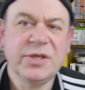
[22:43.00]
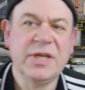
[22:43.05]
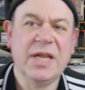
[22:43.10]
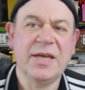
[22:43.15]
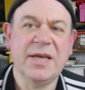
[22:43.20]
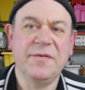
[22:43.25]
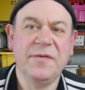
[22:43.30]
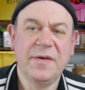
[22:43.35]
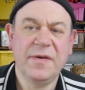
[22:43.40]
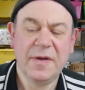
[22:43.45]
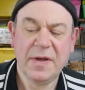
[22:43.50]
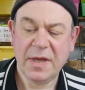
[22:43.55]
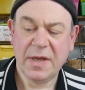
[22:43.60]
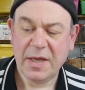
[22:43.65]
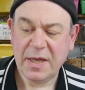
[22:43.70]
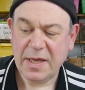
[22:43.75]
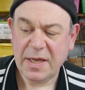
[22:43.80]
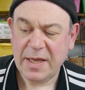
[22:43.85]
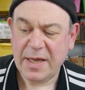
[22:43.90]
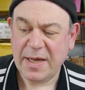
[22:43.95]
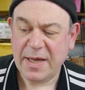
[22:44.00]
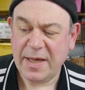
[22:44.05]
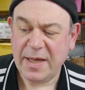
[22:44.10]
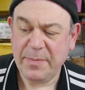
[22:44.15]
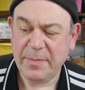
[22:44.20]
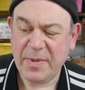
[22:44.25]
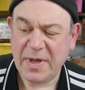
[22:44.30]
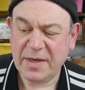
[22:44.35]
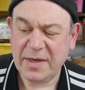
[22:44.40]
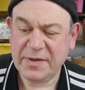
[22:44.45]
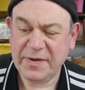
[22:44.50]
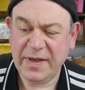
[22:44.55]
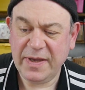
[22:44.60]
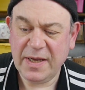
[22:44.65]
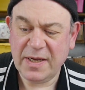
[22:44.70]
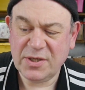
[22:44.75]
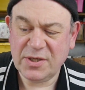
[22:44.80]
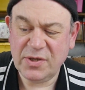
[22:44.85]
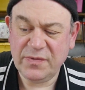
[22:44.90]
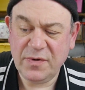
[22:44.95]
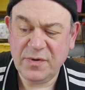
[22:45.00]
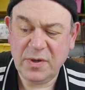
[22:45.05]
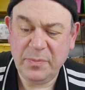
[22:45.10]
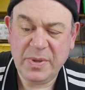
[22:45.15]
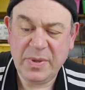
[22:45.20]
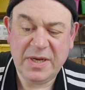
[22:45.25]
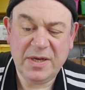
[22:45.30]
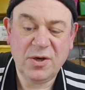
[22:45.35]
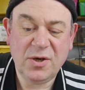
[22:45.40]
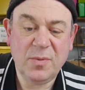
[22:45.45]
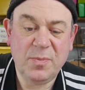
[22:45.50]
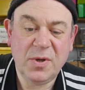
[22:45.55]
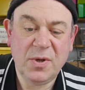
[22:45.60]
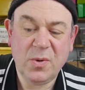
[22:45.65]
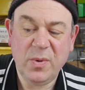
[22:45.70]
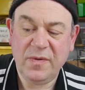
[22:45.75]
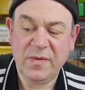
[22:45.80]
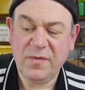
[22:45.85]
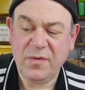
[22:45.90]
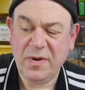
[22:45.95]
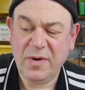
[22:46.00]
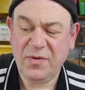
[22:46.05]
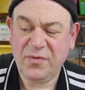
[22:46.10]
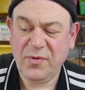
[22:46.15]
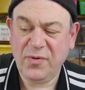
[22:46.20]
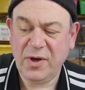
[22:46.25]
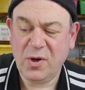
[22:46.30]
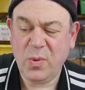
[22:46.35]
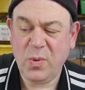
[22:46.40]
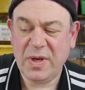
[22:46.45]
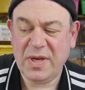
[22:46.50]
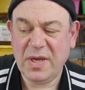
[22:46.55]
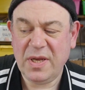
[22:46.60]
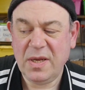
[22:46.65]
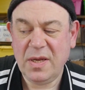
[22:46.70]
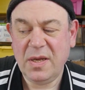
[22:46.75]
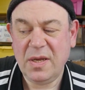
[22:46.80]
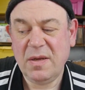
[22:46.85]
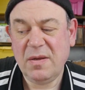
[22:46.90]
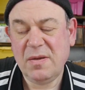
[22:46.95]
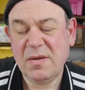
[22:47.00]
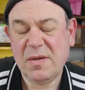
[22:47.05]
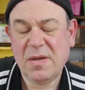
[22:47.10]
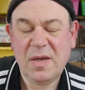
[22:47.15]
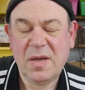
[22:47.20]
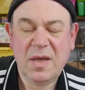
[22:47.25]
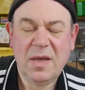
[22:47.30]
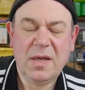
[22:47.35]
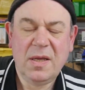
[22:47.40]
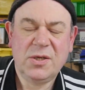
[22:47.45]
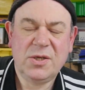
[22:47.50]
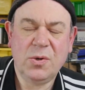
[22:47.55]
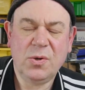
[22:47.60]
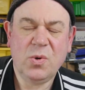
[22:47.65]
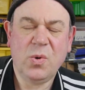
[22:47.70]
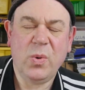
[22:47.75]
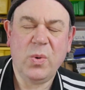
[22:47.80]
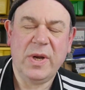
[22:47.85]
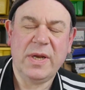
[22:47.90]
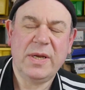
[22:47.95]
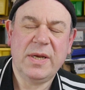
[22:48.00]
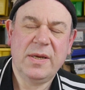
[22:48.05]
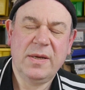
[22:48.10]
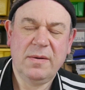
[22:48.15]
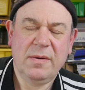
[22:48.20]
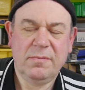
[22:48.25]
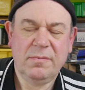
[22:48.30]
is life. um, I think I should have only paid a couple of quid for it. Three quid, two quid,